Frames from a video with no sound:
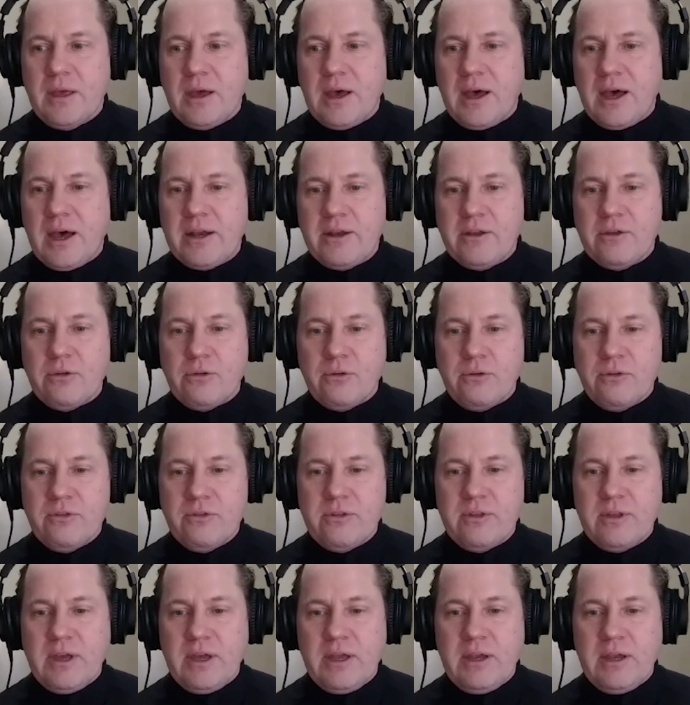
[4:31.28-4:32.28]

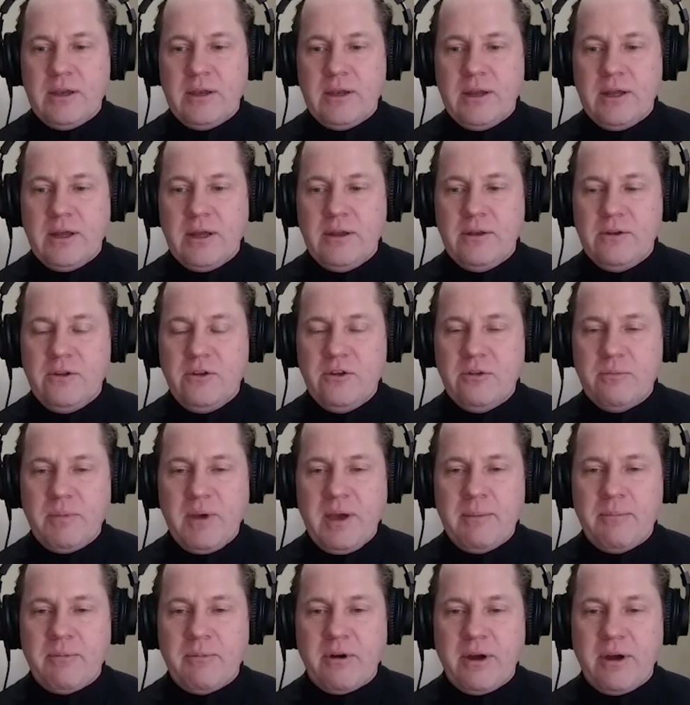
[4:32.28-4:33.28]
articles and in
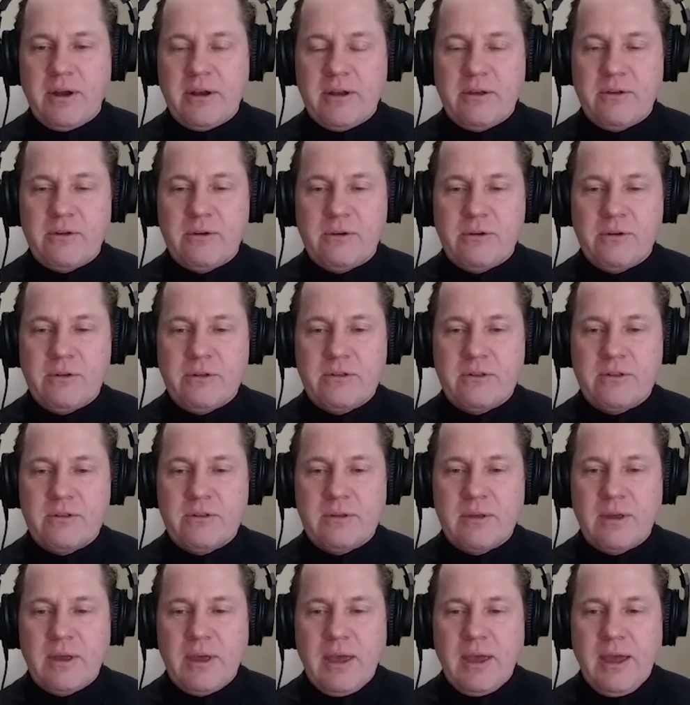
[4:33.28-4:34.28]
newspaper
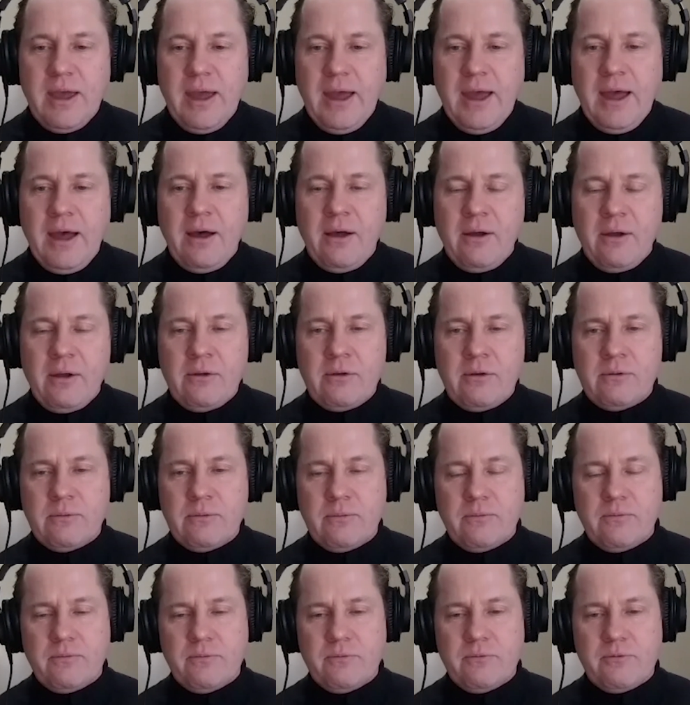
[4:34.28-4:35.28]
articles how
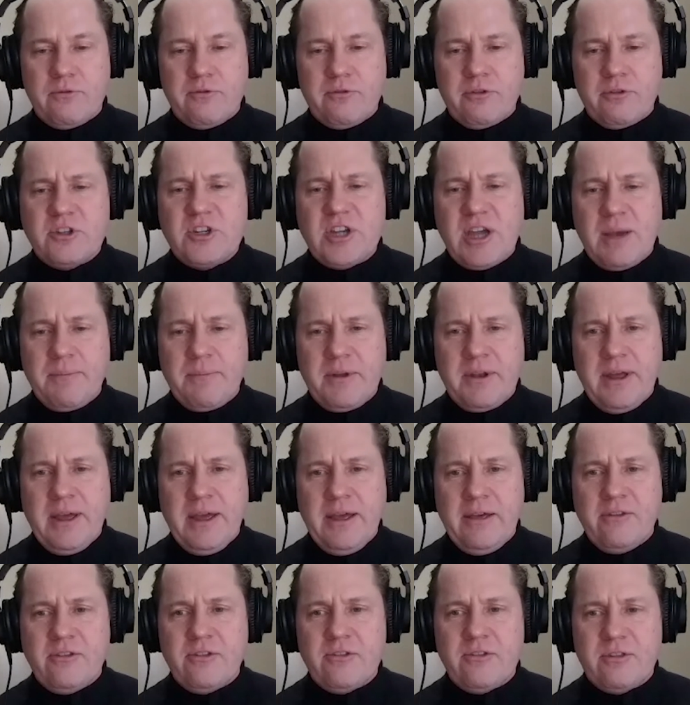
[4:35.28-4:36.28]
for
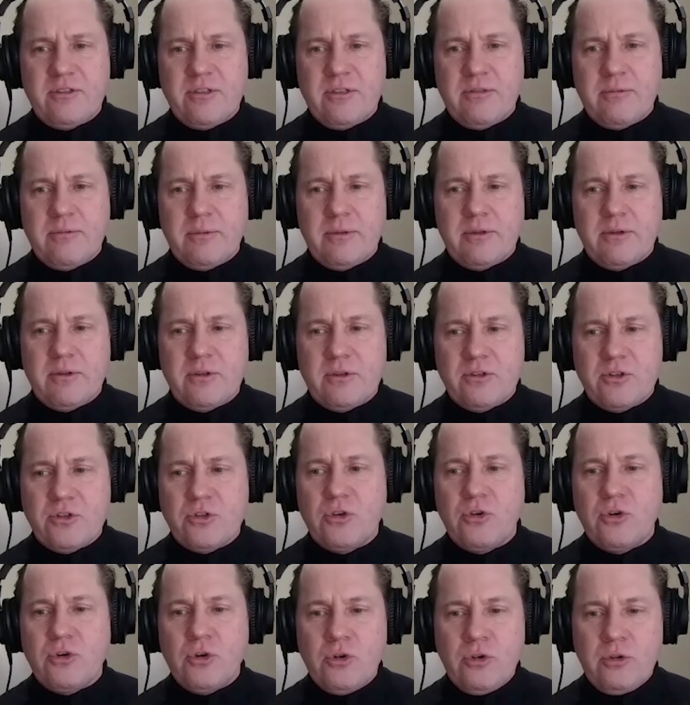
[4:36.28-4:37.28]
Japanese,
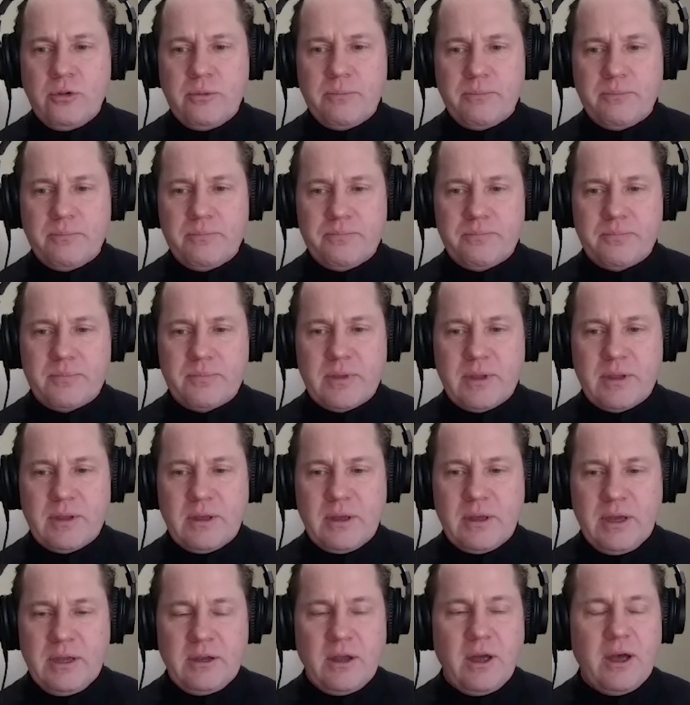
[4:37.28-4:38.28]
school
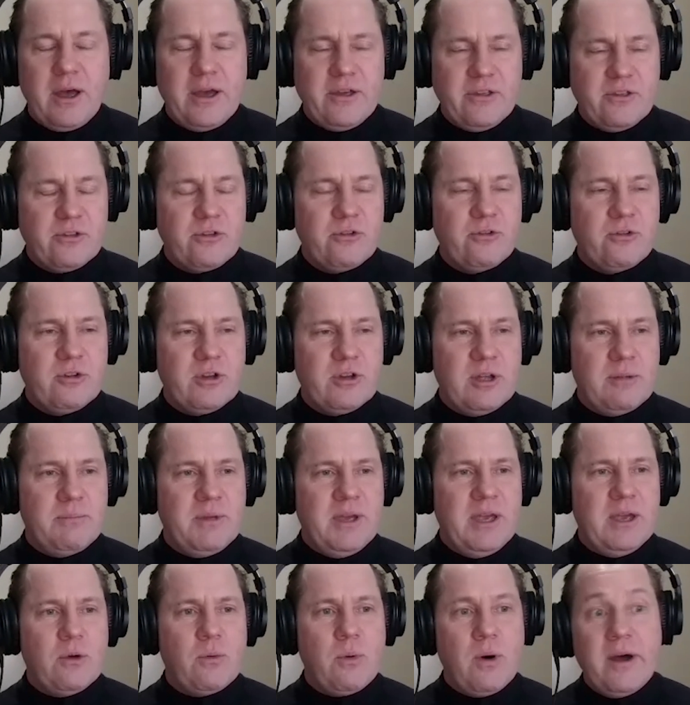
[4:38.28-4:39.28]
and high school can
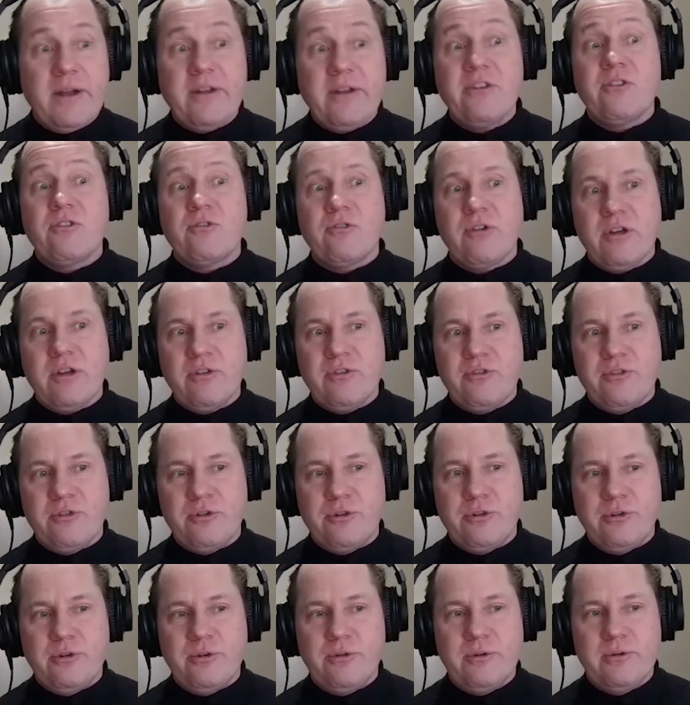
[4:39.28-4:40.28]
be quite a
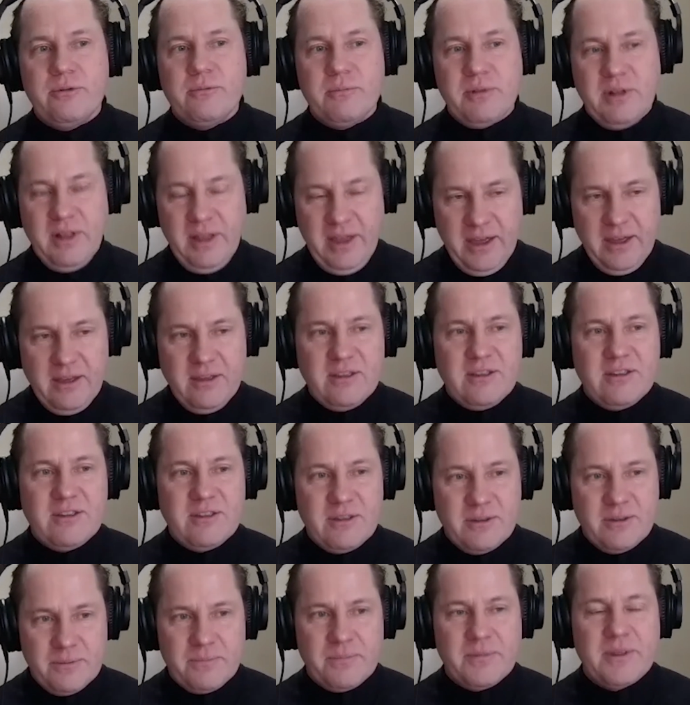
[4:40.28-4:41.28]
stressful
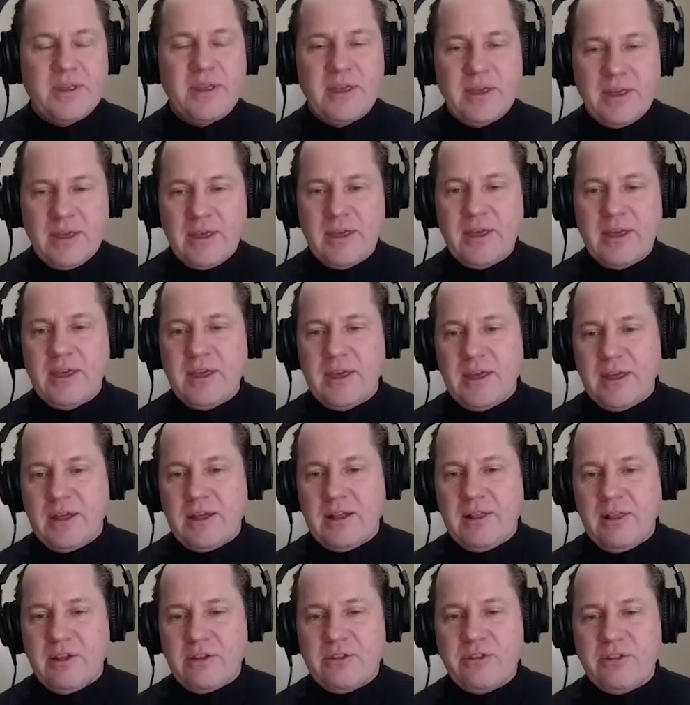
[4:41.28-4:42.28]
place.
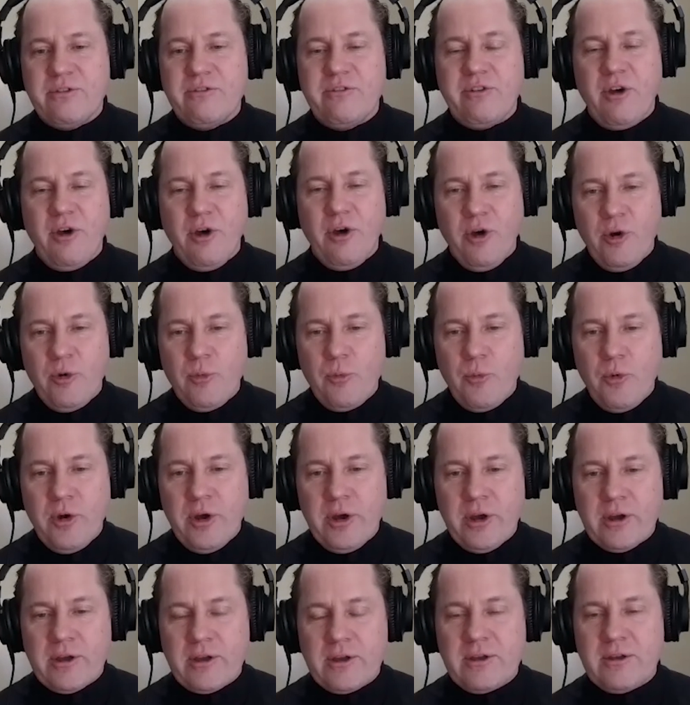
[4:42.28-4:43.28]
Lots of
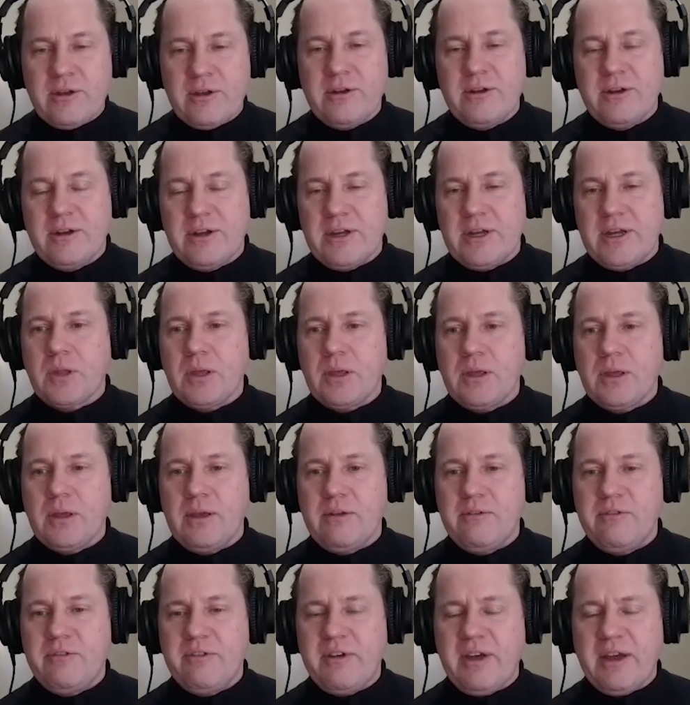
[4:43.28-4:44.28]
homework.
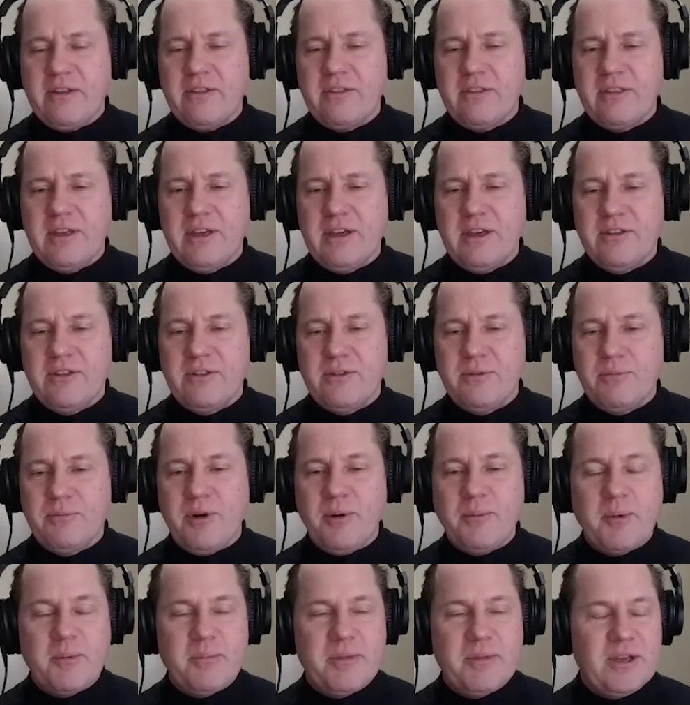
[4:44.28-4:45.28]
In fact, there's
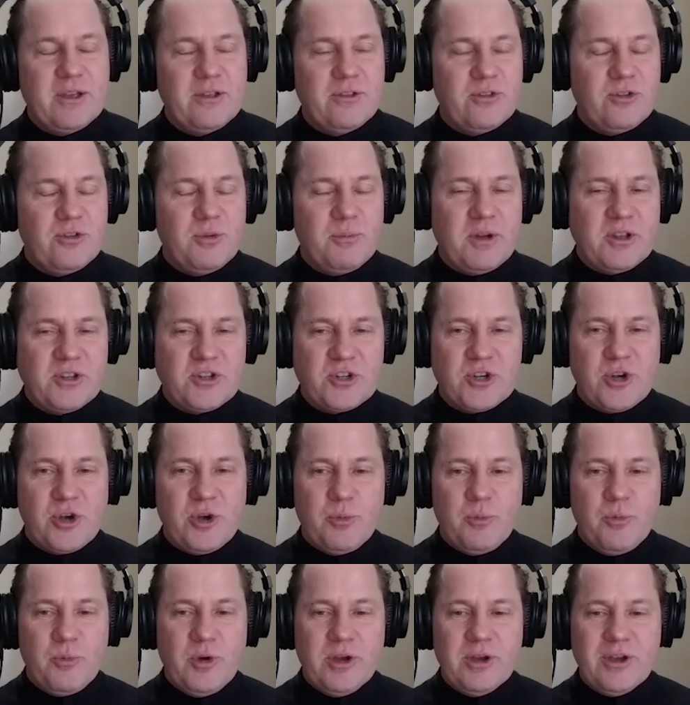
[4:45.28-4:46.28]
probably too much
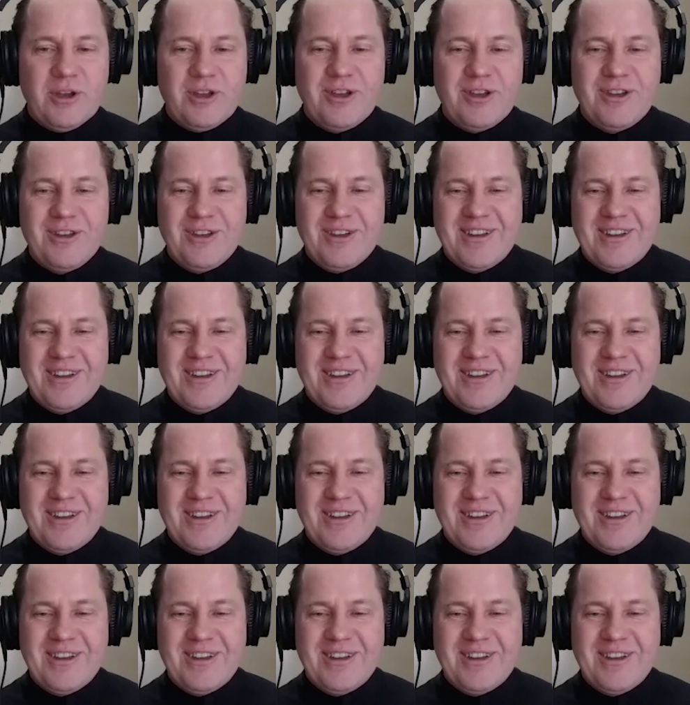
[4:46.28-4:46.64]
homework.